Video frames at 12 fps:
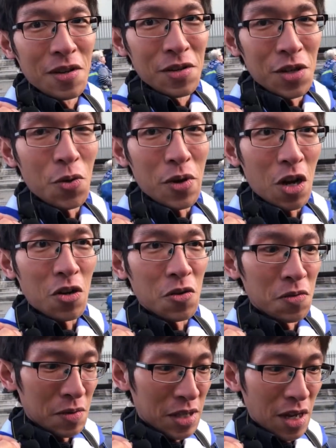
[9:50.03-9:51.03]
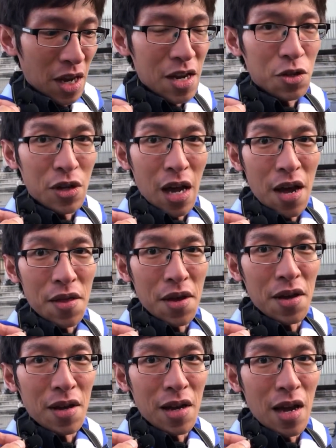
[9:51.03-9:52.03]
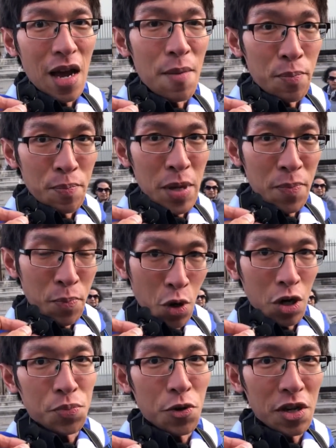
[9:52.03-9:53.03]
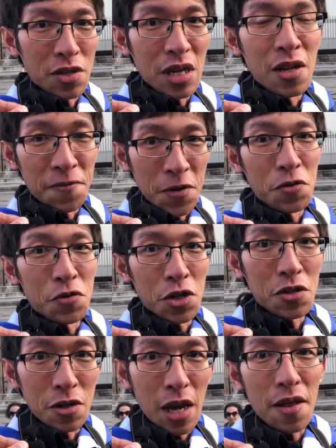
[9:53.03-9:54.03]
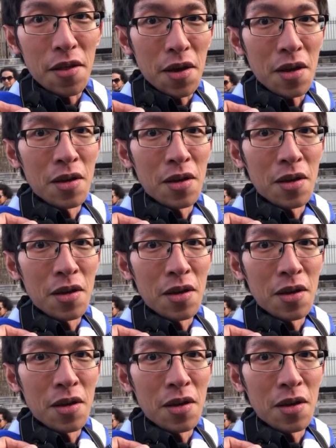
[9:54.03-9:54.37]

so we've got to stay together and be prosperous in the future together.